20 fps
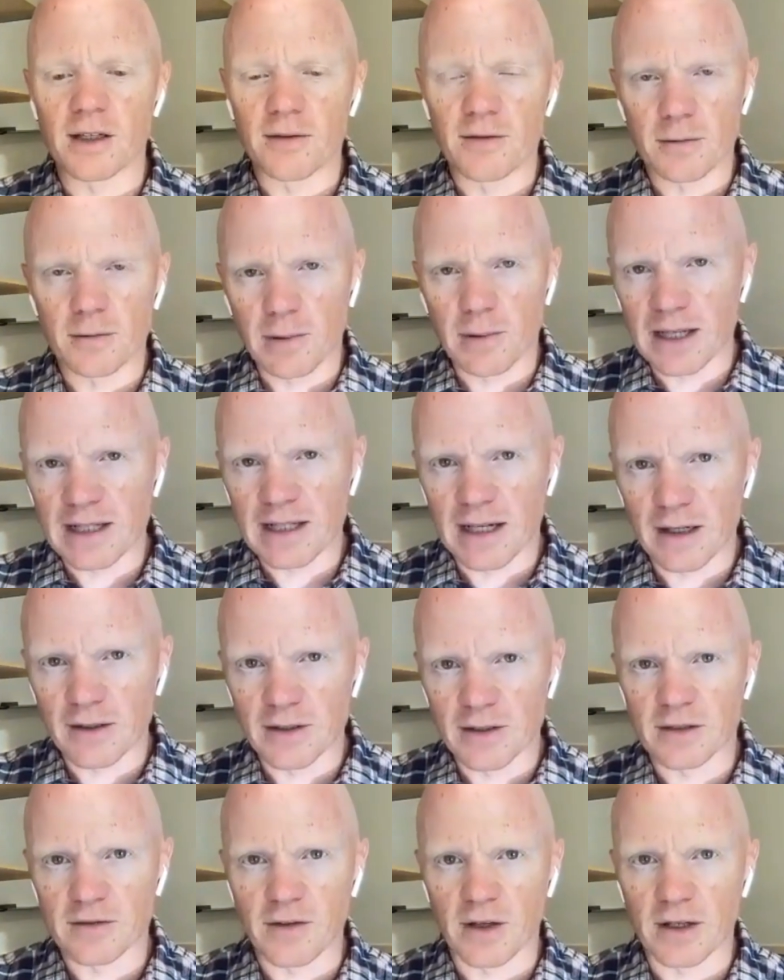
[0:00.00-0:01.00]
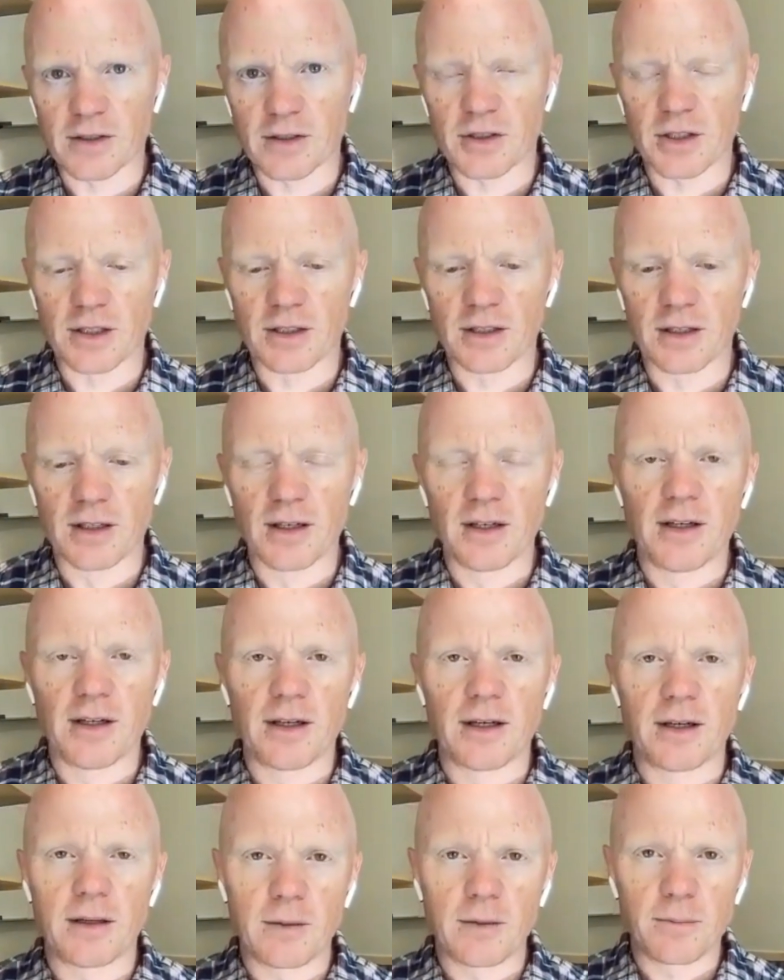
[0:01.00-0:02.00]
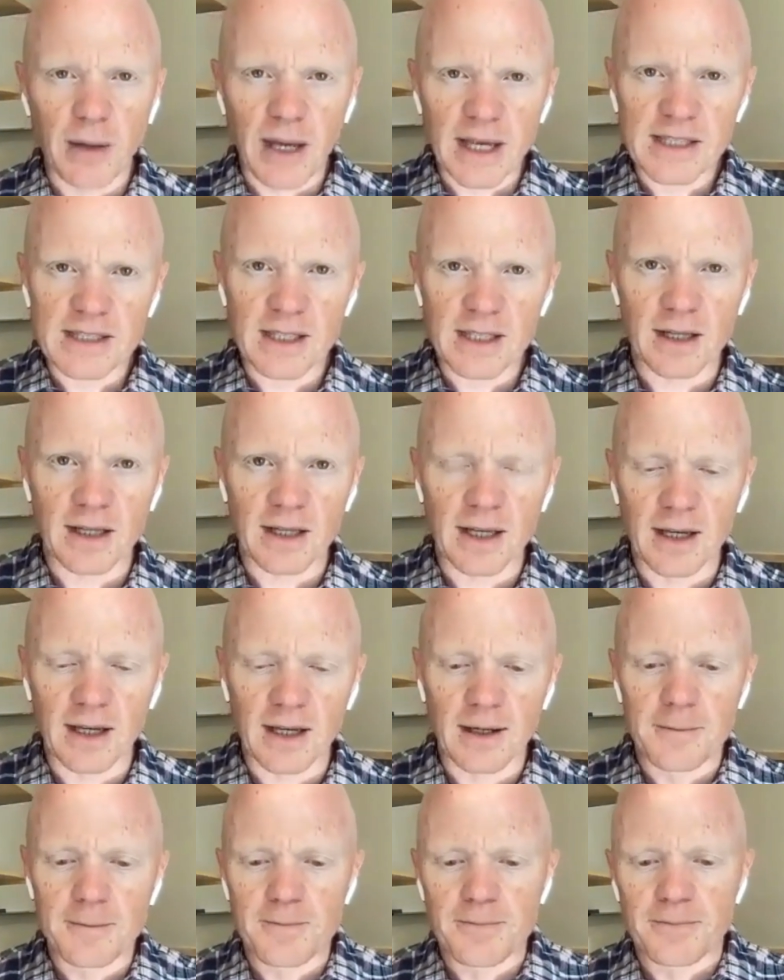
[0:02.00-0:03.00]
of erectile dysfunction. And basically,